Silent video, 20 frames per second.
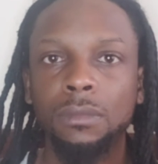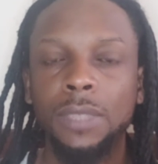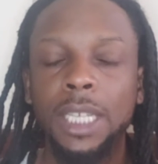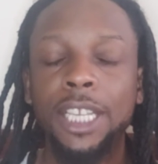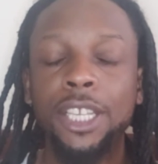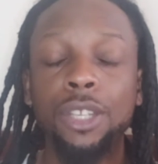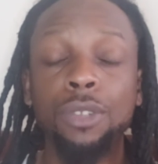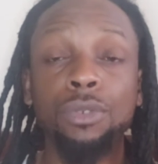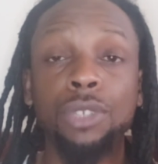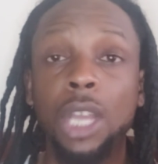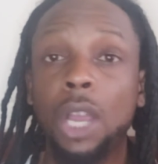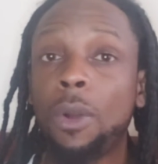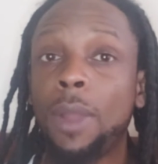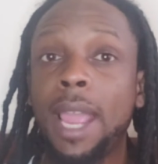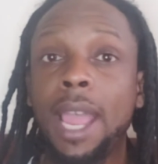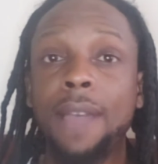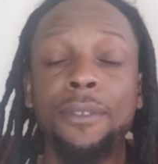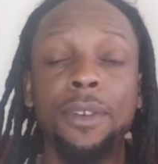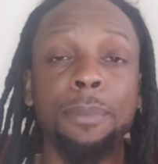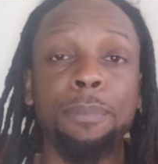And you don't
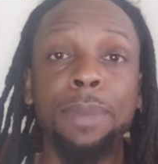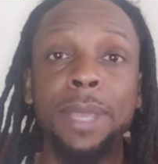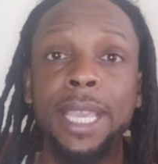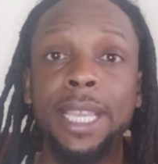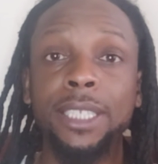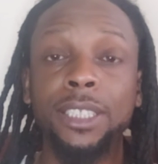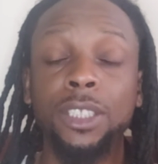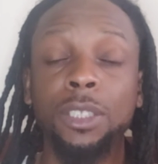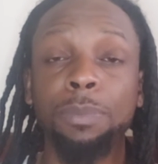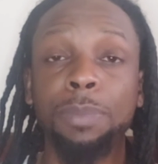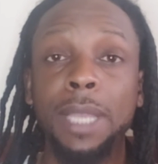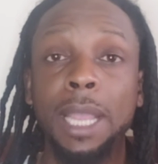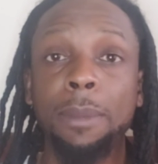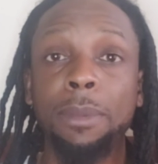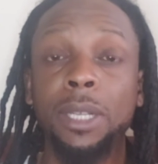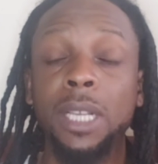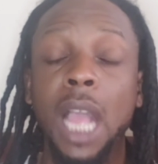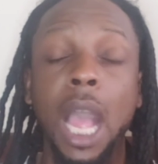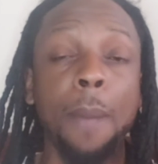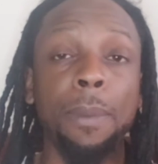have a bench to be
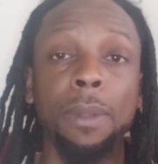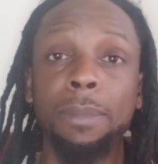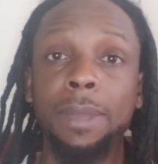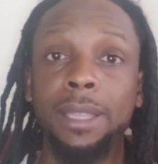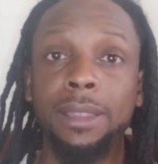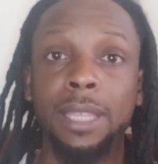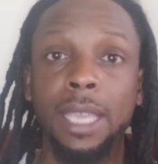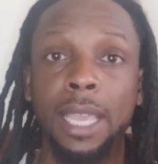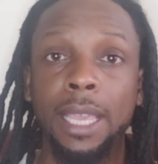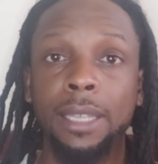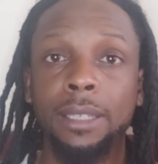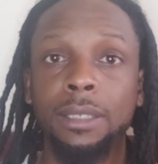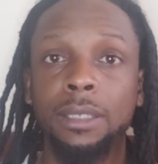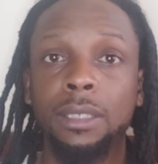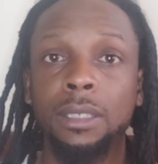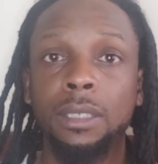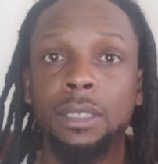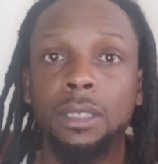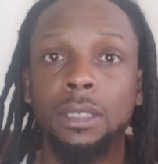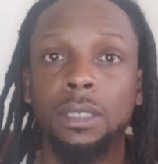able to complement that.
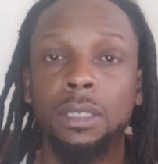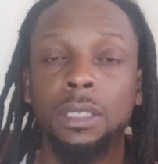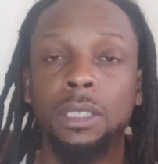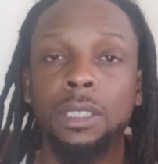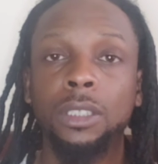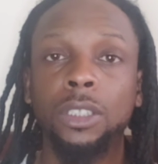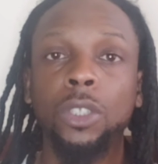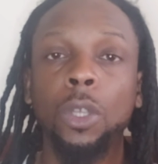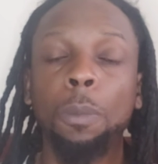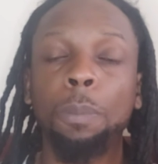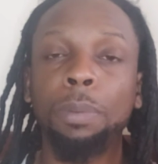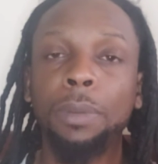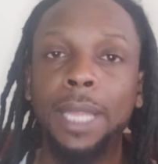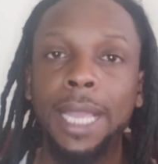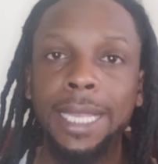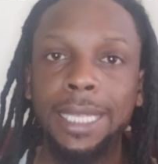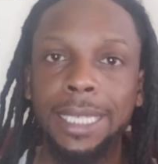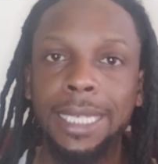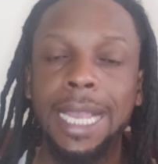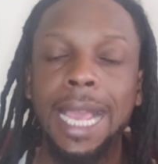So
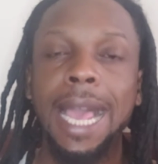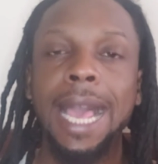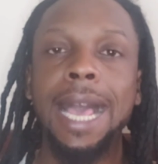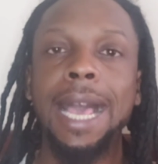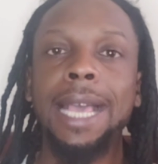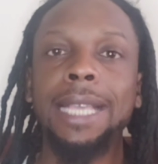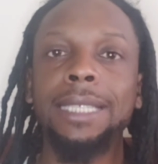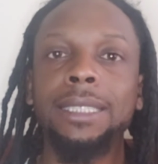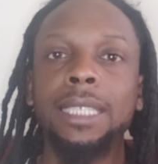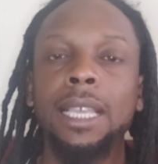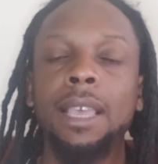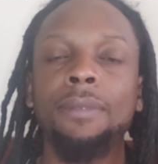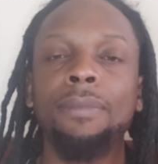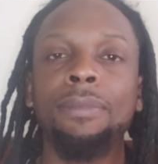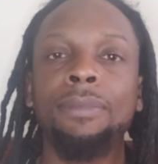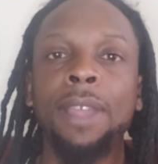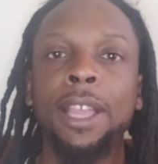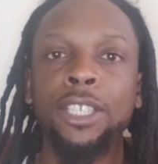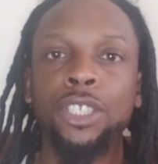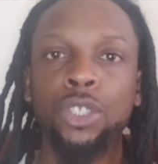play the guys
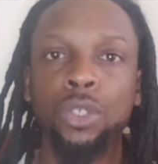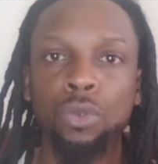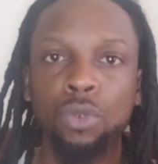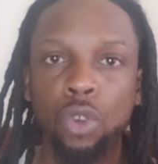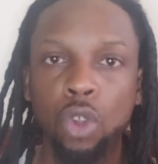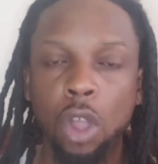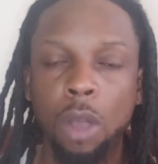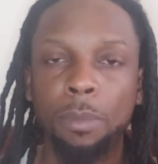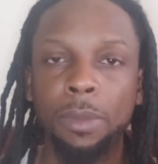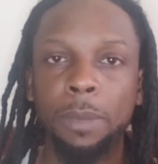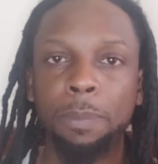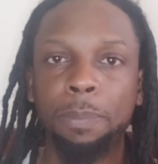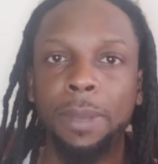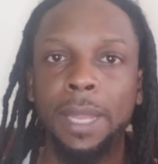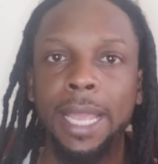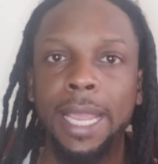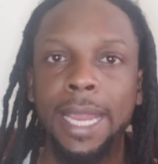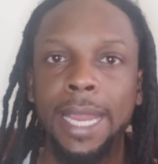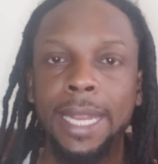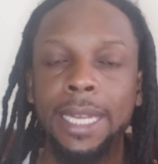that you normally
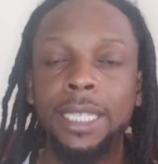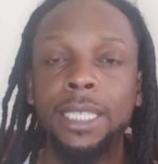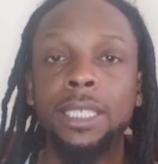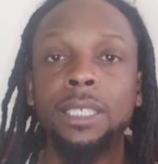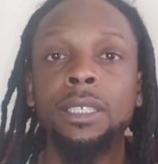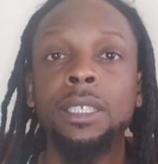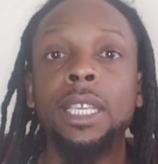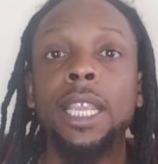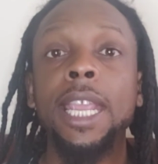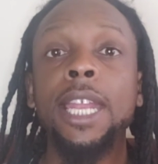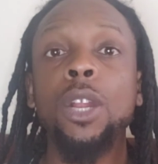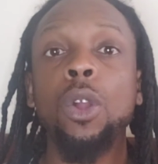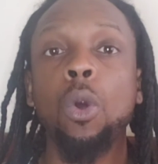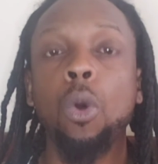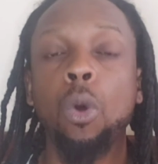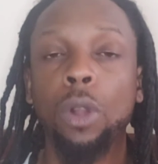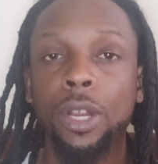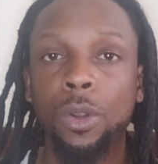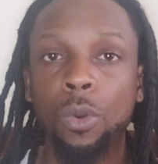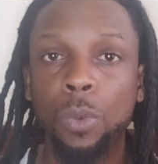played in
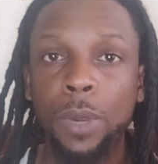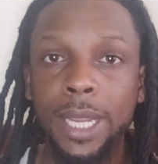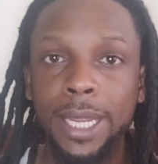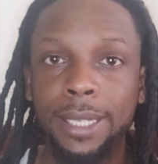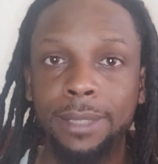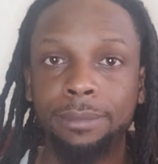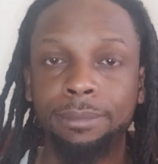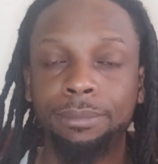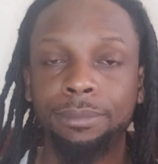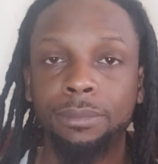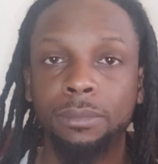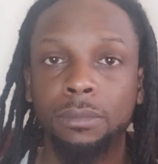order to win.